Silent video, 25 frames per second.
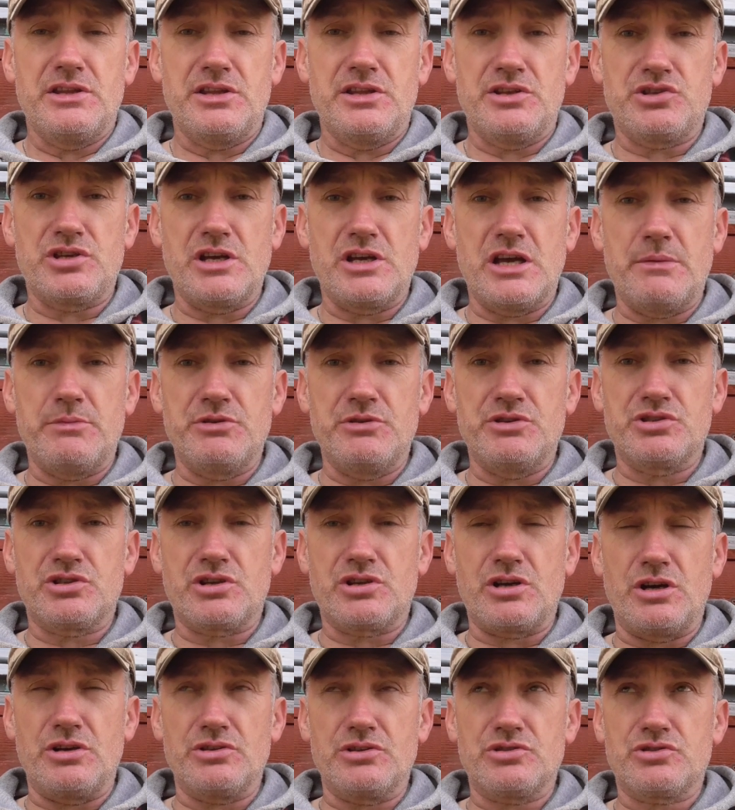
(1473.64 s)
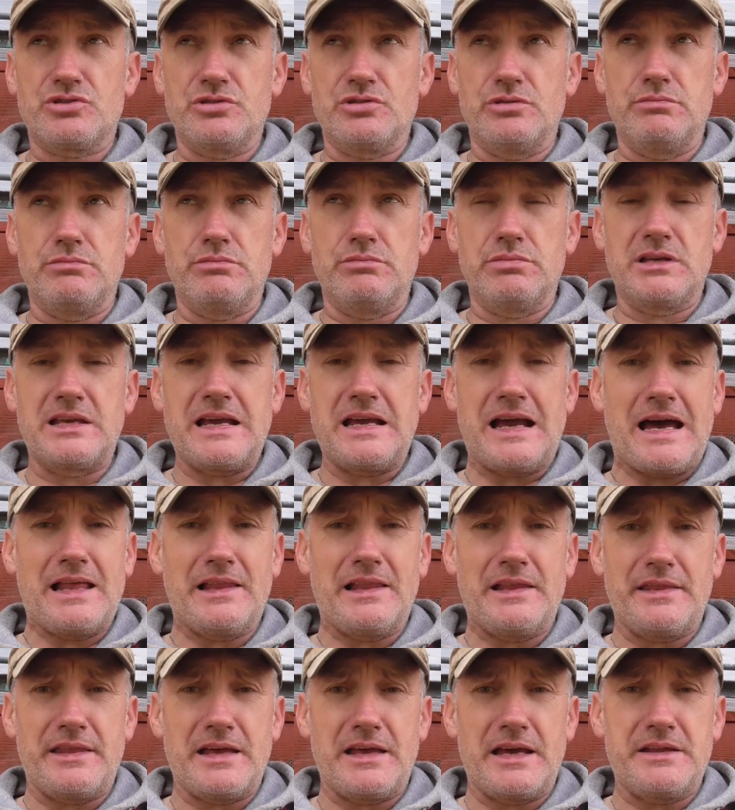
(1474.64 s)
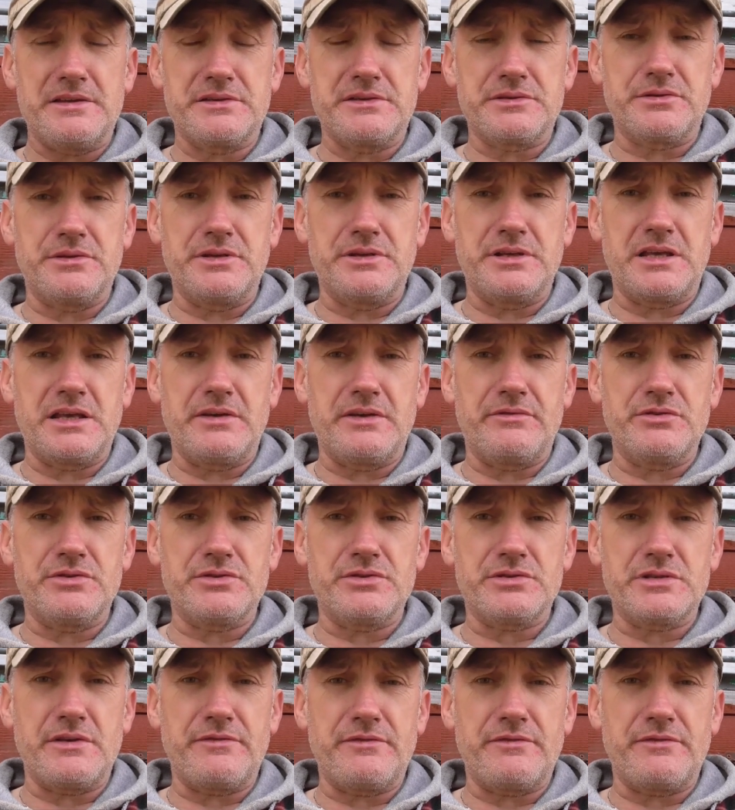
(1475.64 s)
the chairman's got some garlic there. He's going to give us.